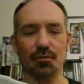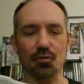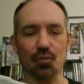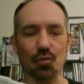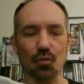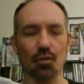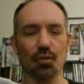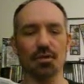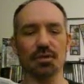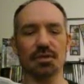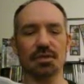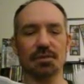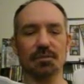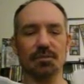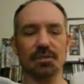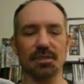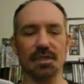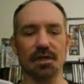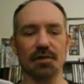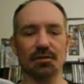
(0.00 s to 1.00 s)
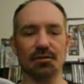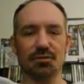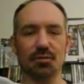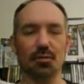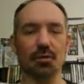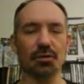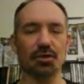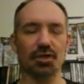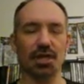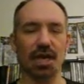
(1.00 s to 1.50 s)
rules themselves
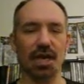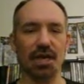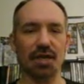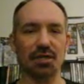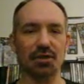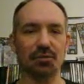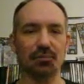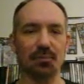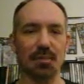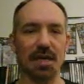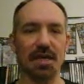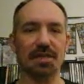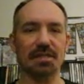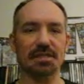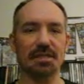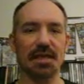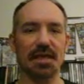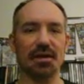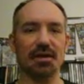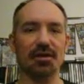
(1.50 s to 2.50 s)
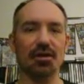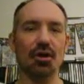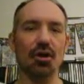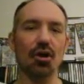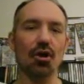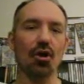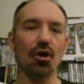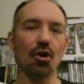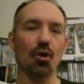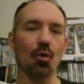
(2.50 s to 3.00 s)
will change based on
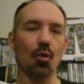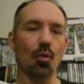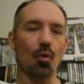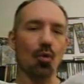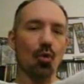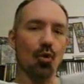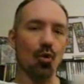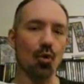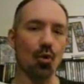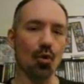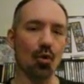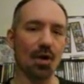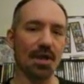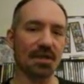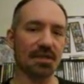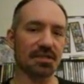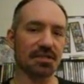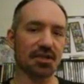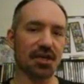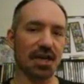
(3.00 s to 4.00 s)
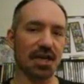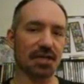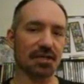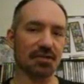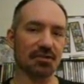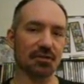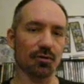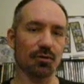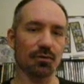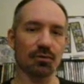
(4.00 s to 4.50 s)
who has
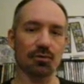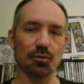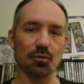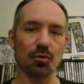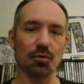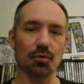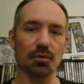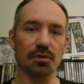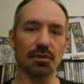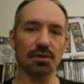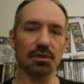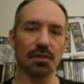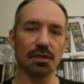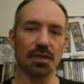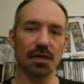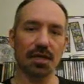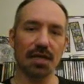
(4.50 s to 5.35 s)
changed those rules.